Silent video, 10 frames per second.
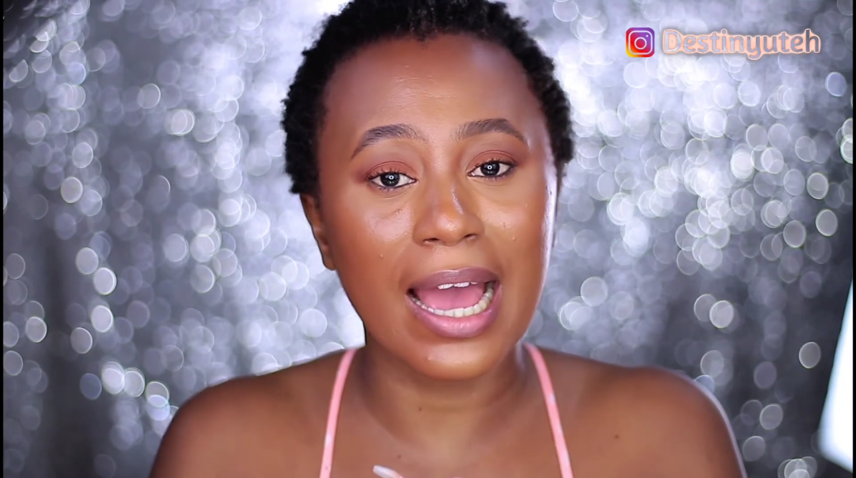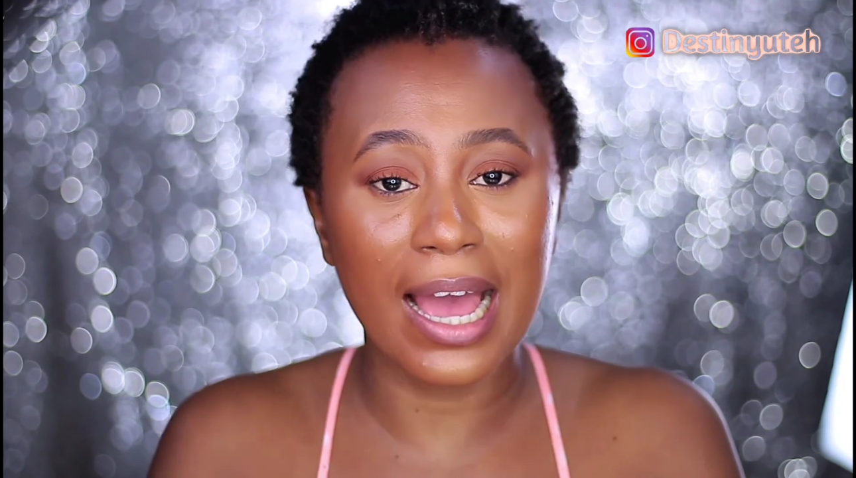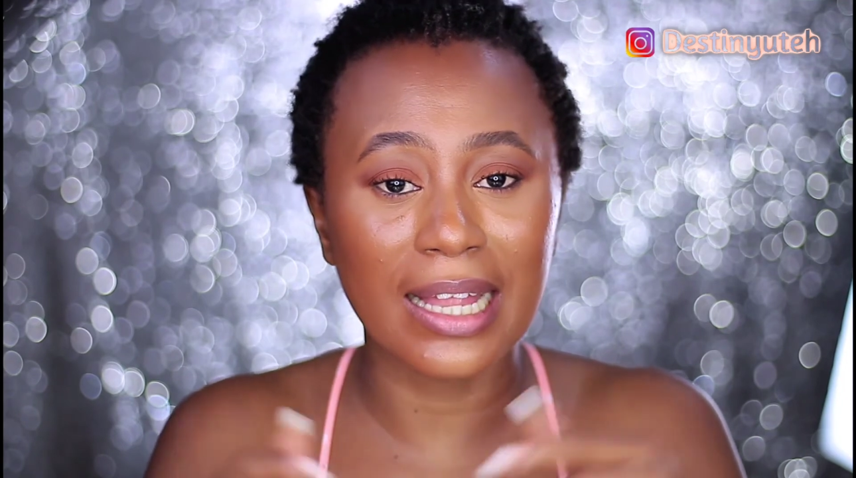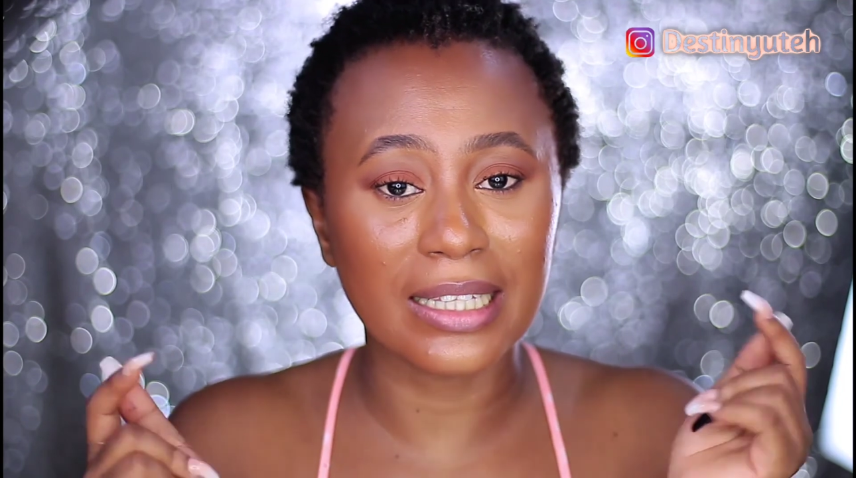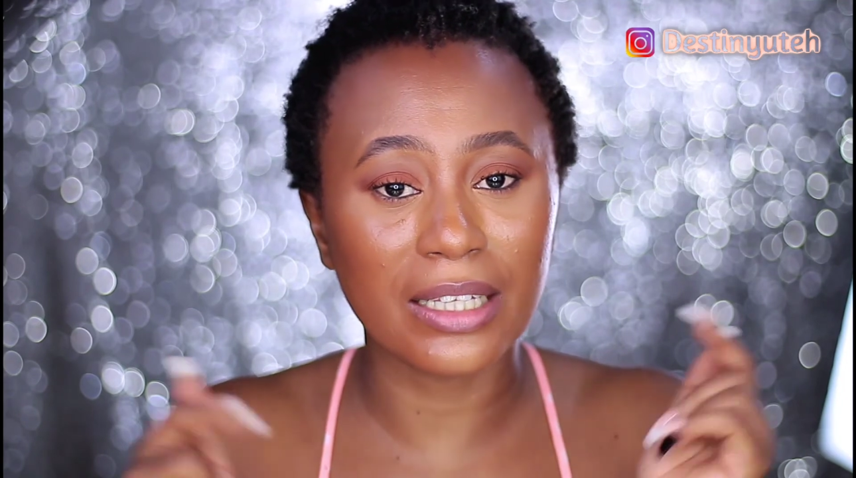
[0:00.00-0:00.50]

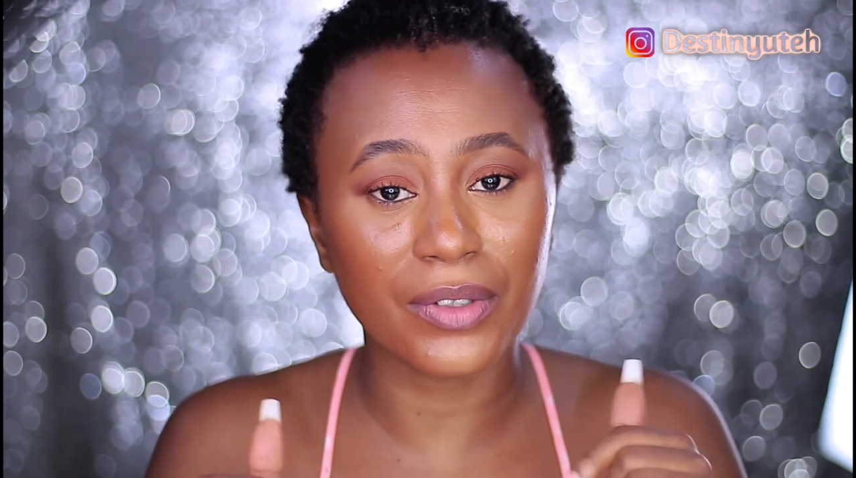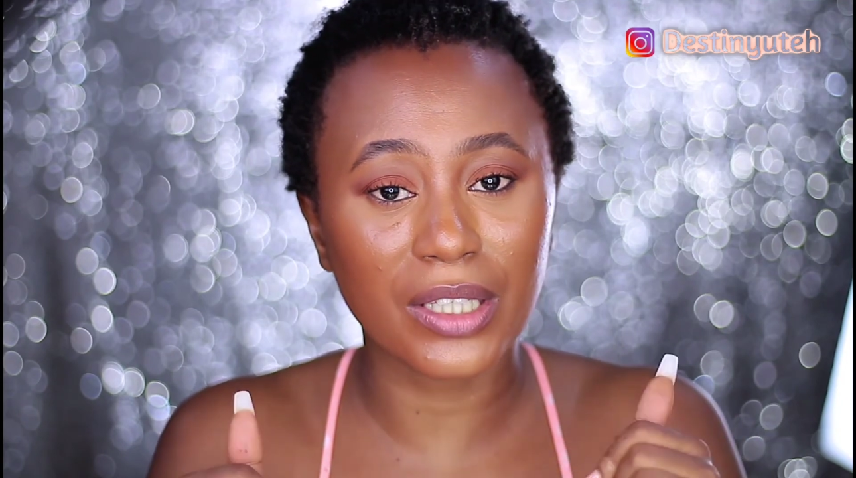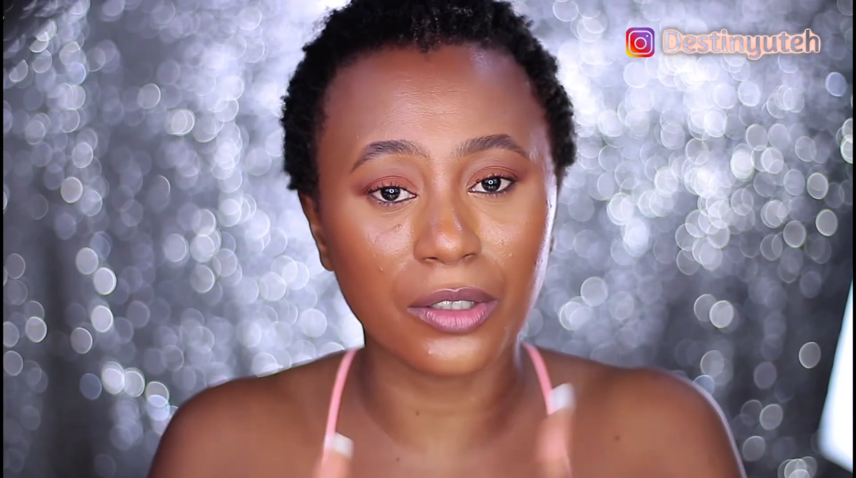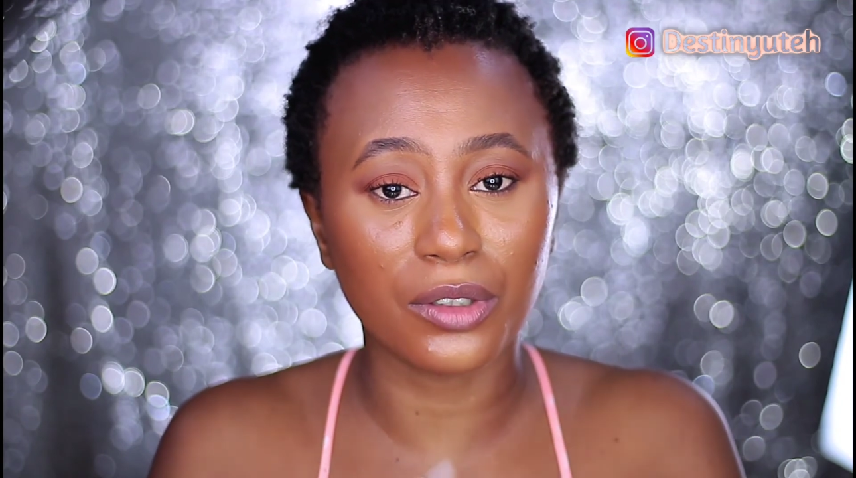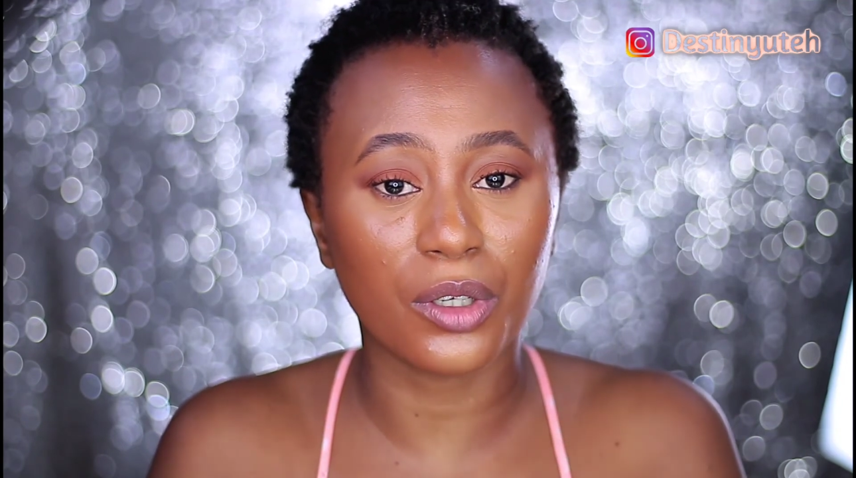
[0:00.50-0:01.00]
and leave it
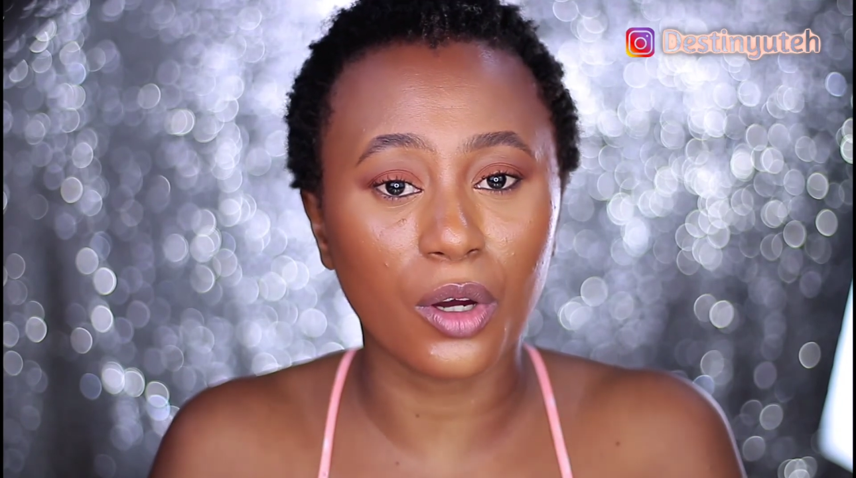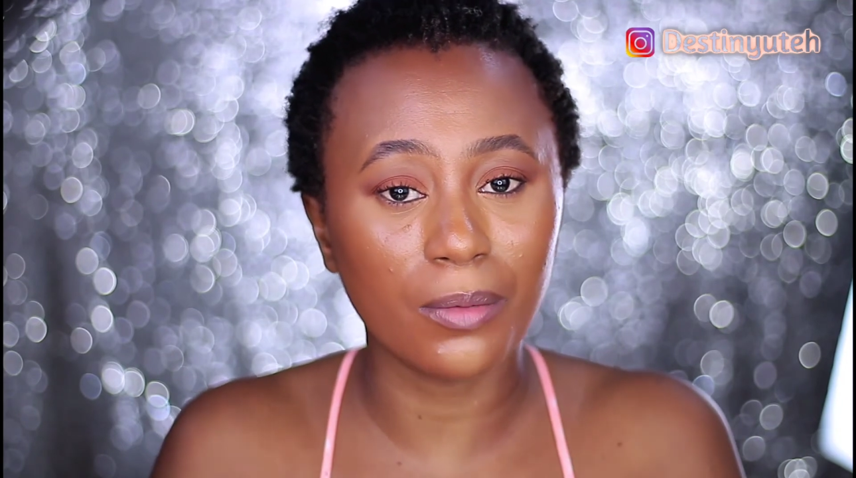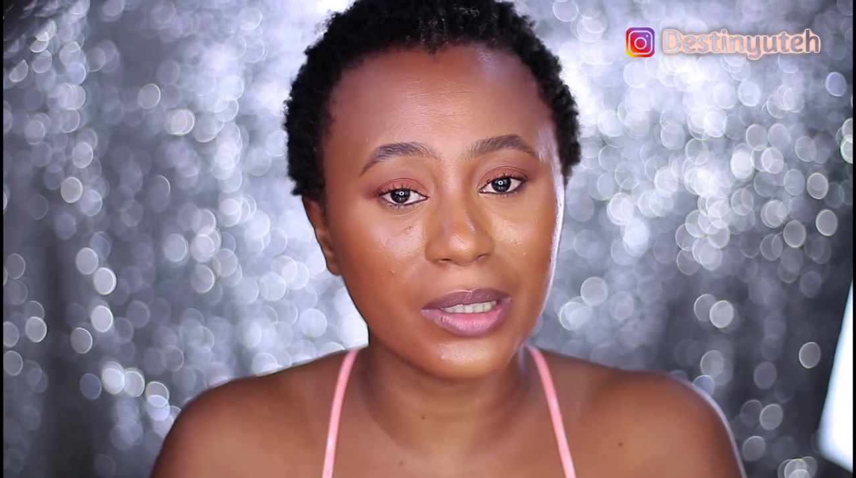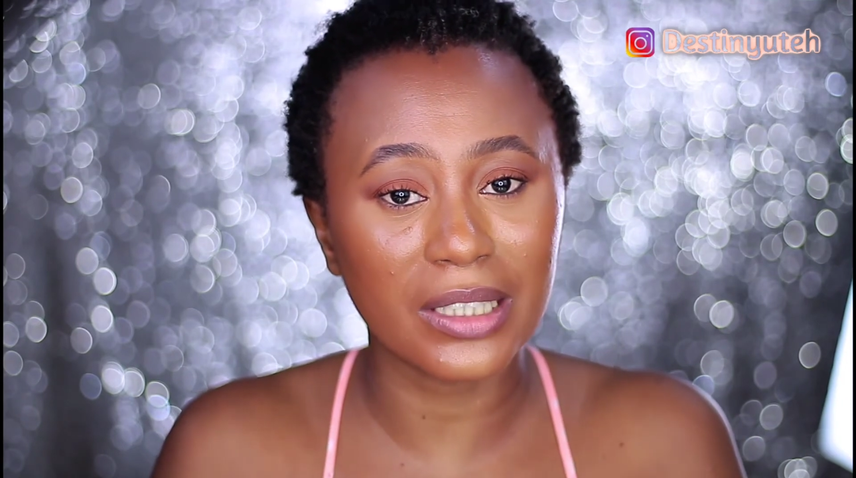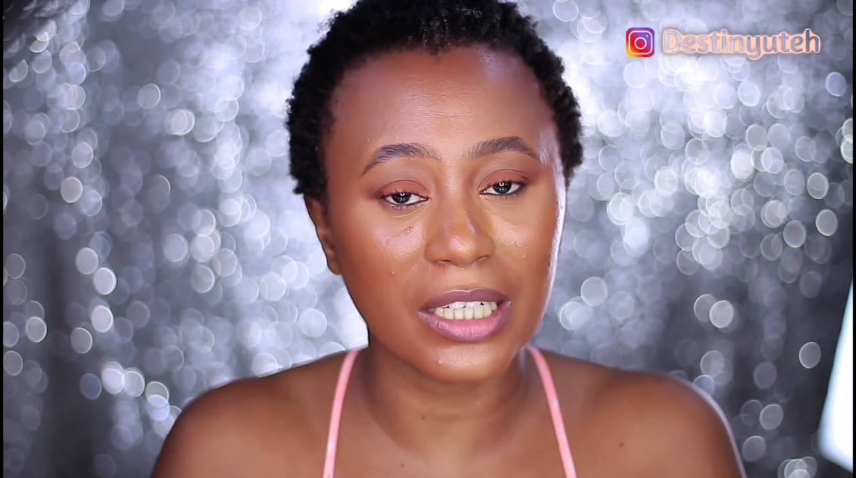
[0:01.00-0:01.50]
down in the
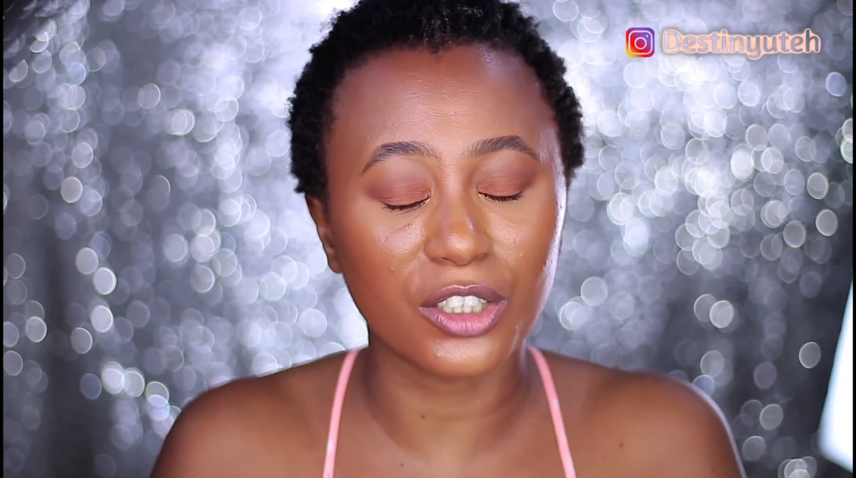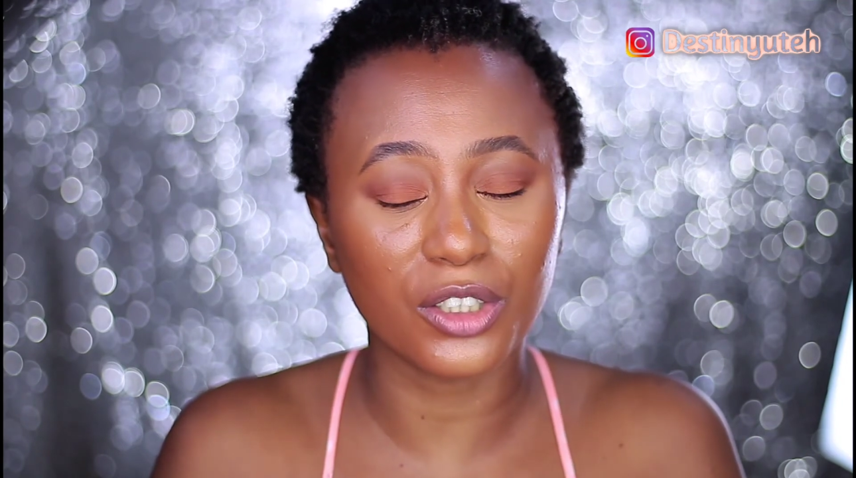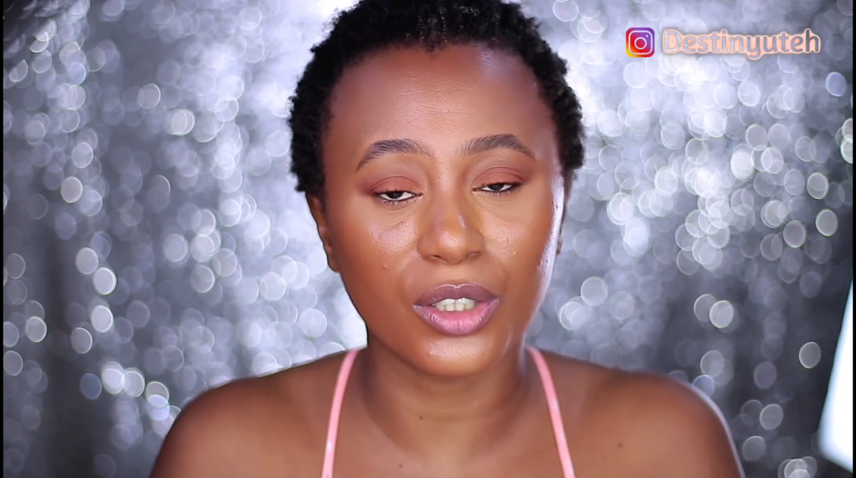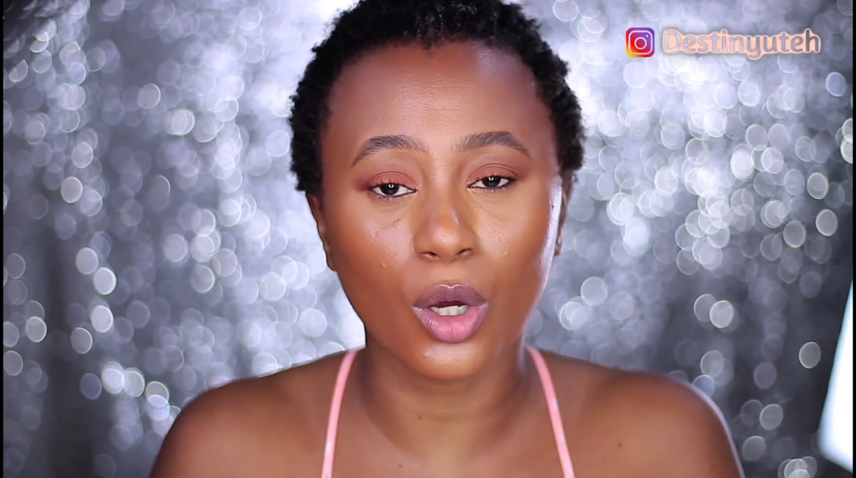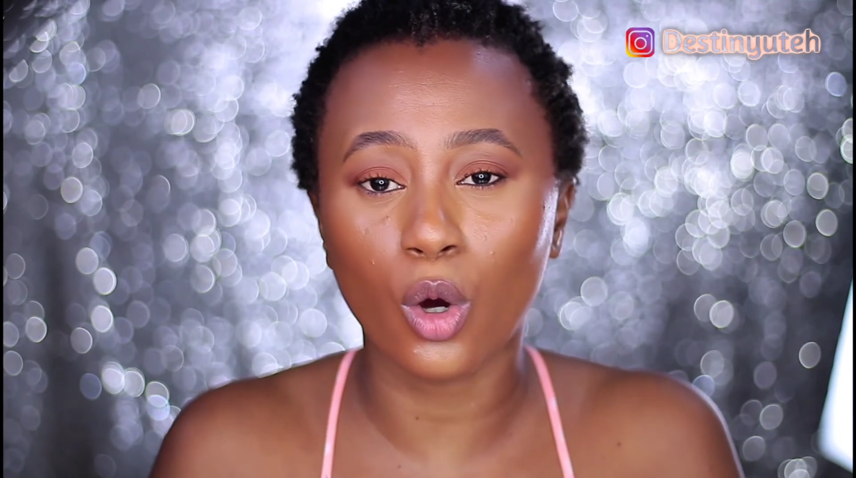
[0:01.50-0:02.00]
comment section,